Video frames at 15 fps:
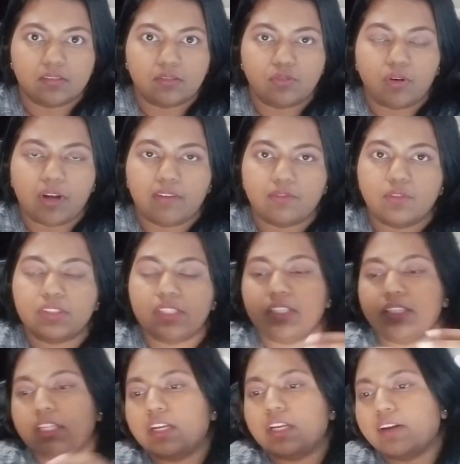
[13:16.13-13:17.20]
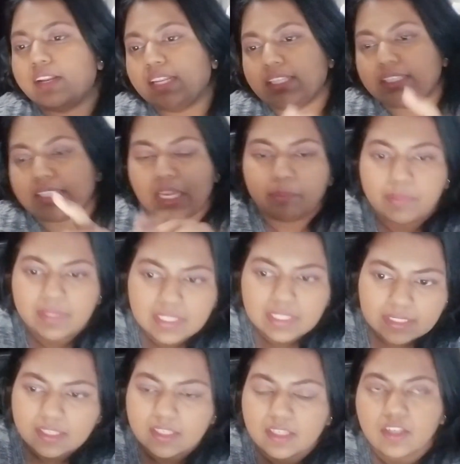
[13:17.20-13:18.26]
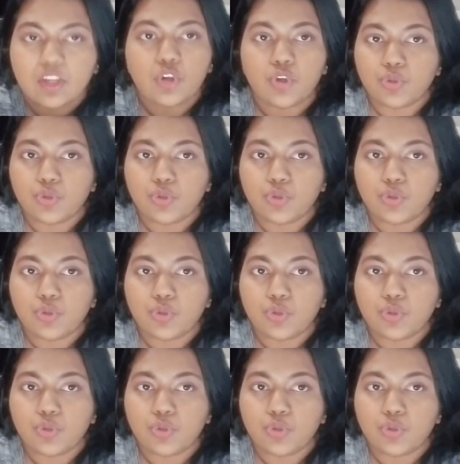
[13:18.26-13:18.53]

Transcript: You don't have to sit there and they typing.